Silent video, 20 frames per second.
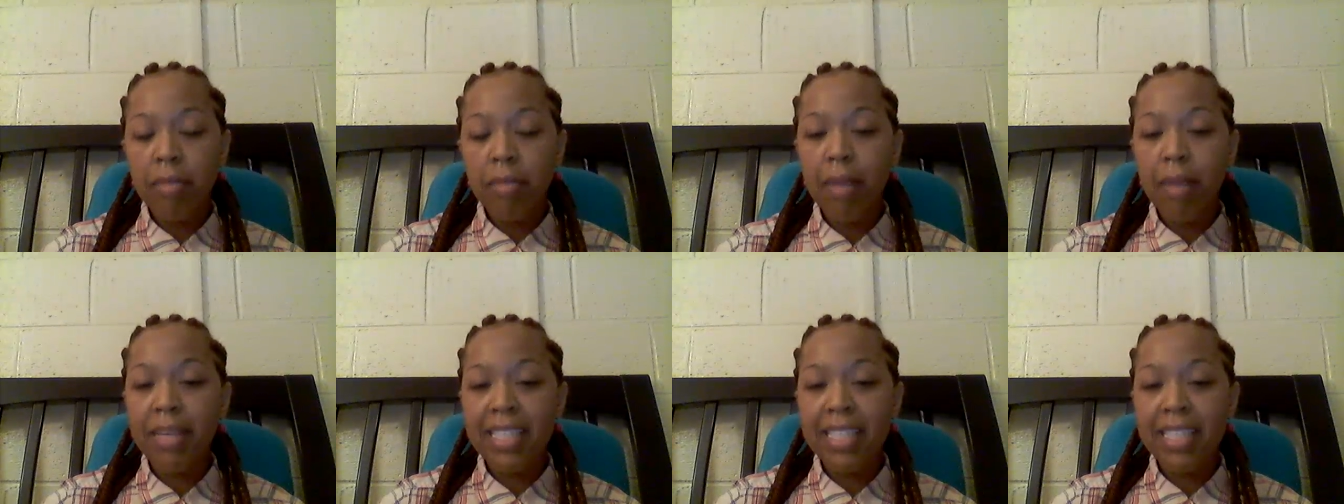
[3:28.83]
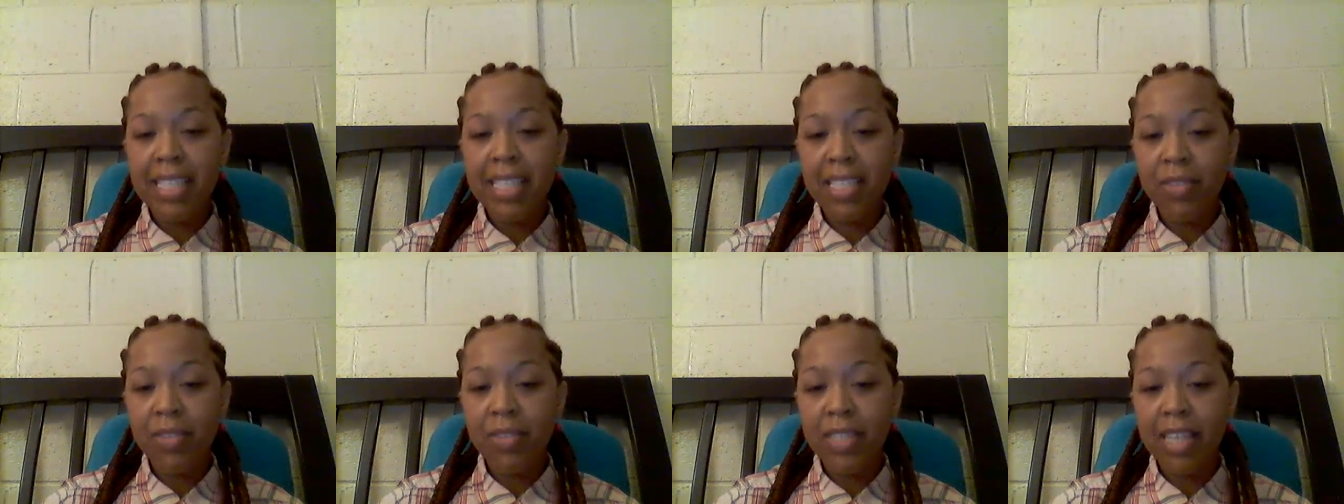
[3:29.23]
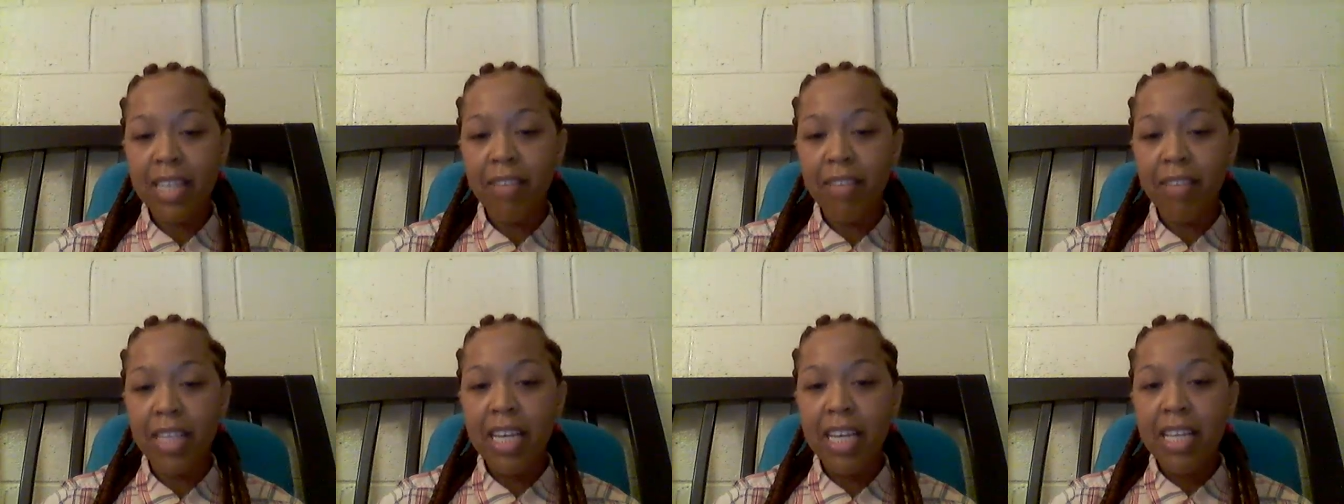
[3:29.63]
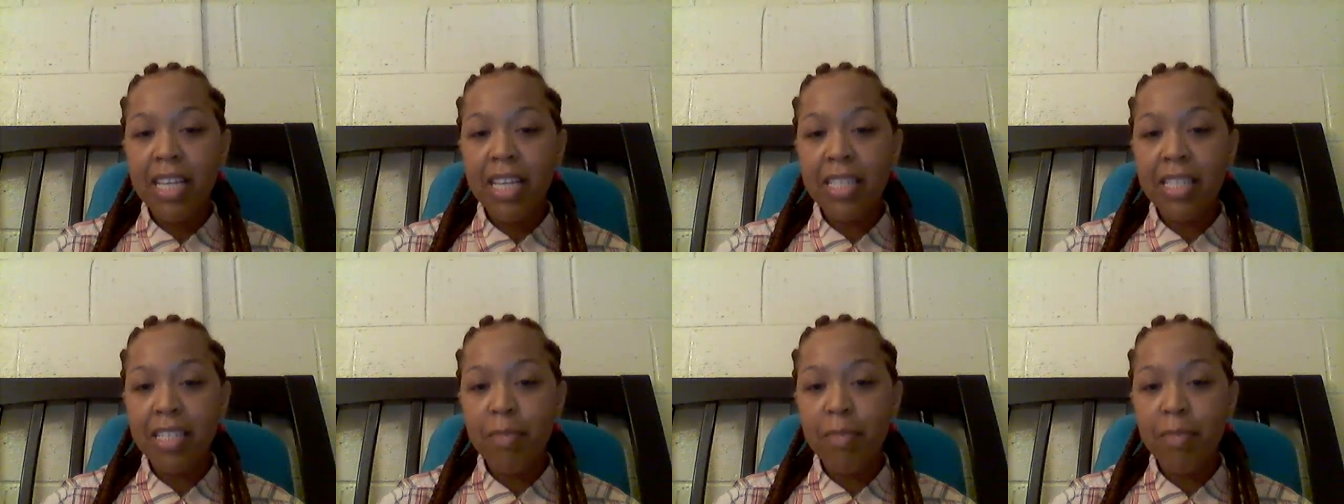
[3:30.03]
maybe a 6 or a 7.
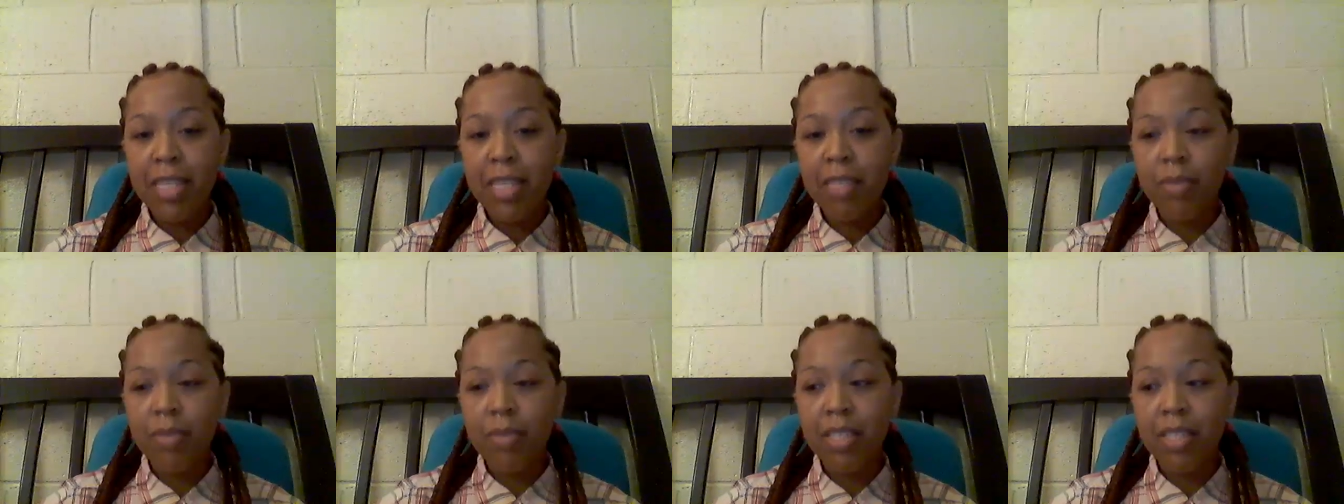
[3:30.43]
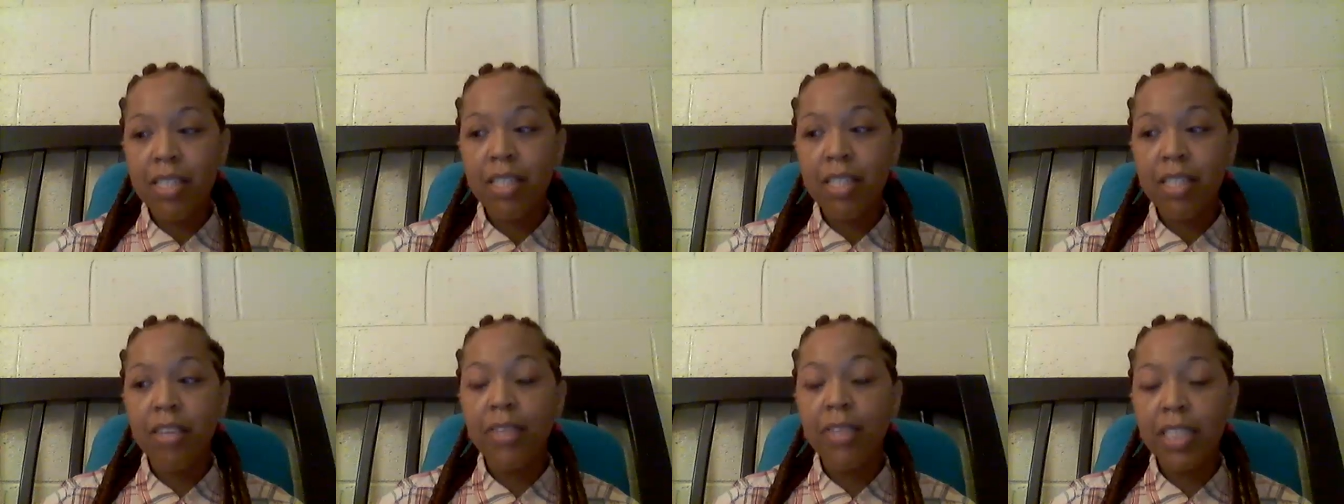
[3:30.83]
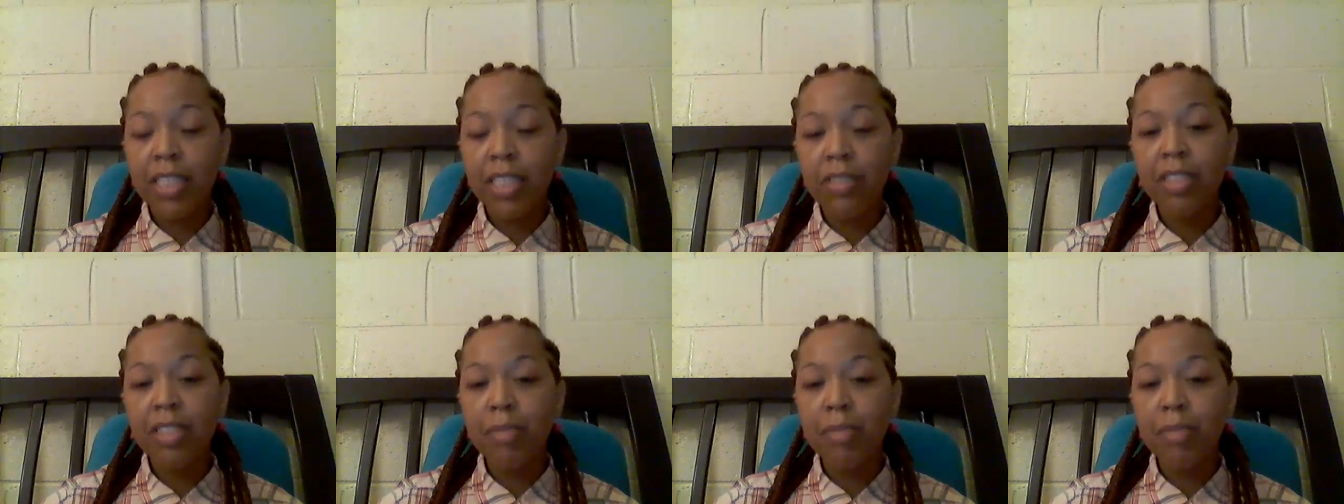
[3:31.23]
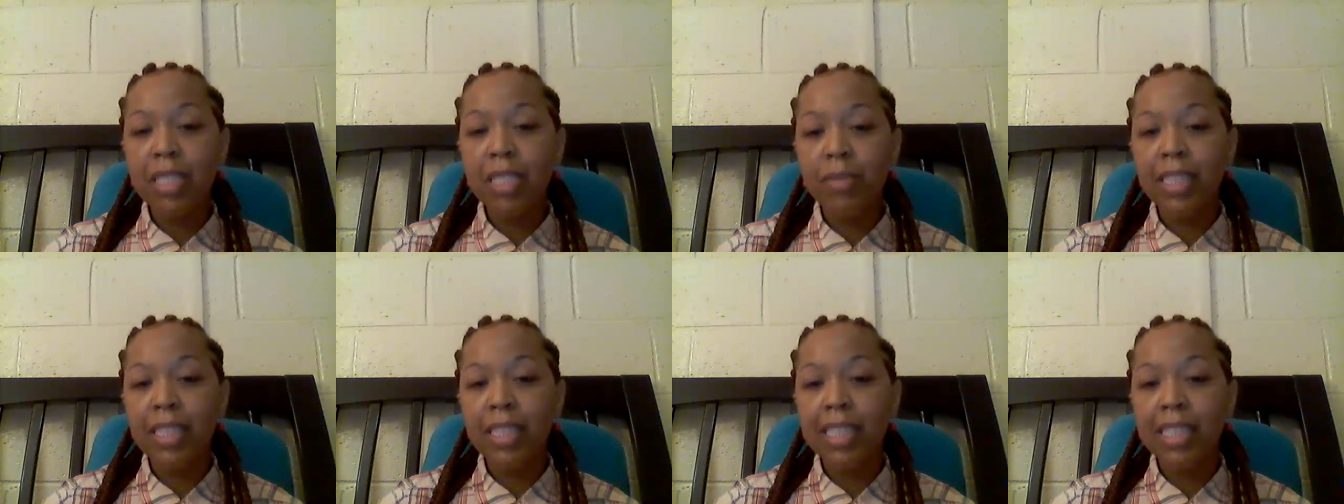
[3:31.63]
The original
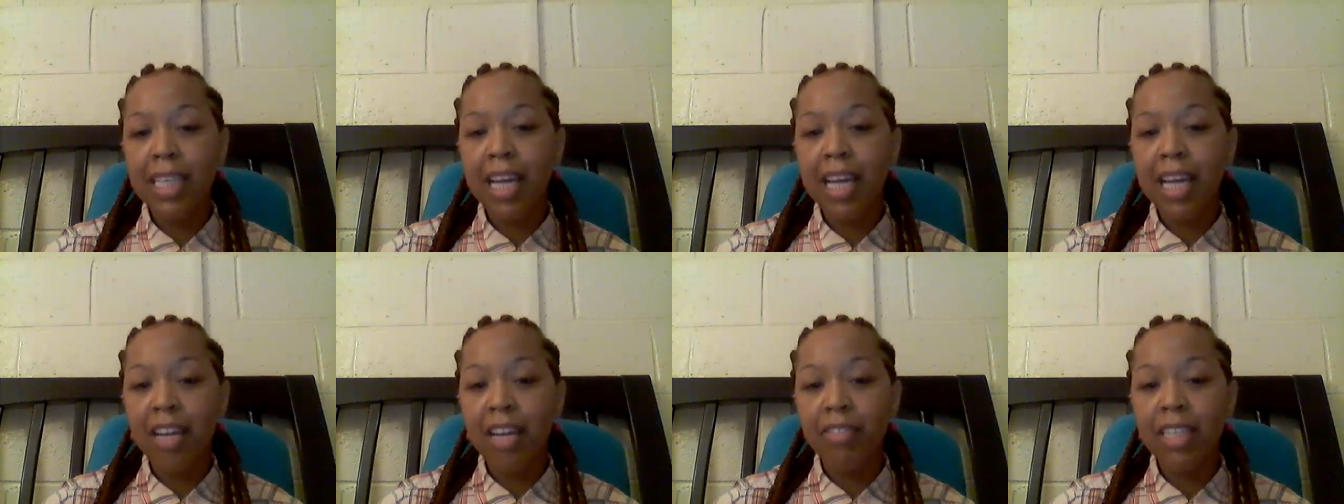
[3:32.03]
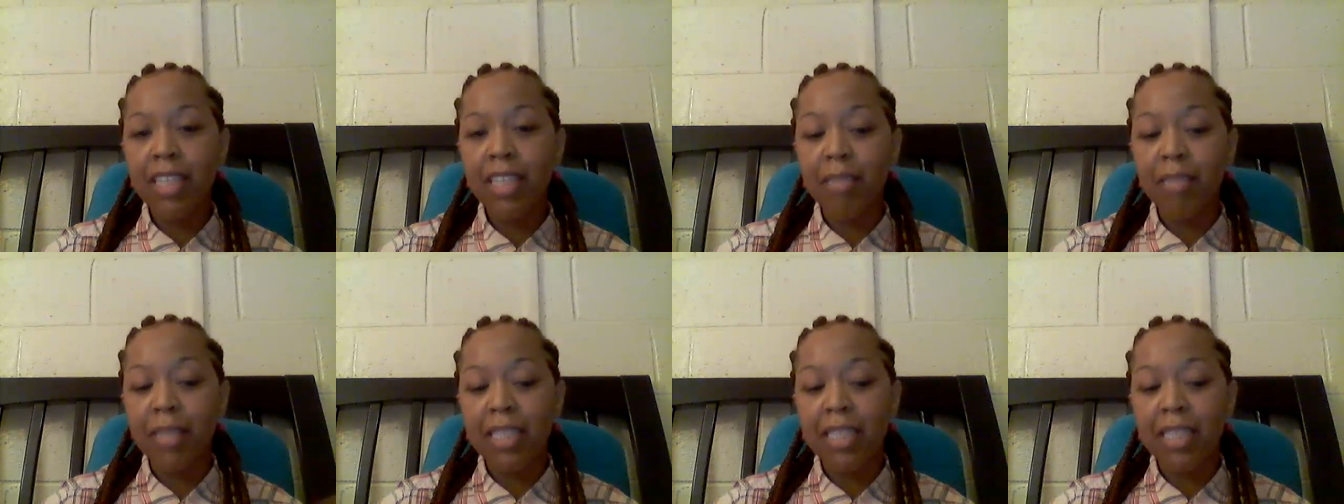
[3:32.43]
Schmidt's was a 10 out of 10,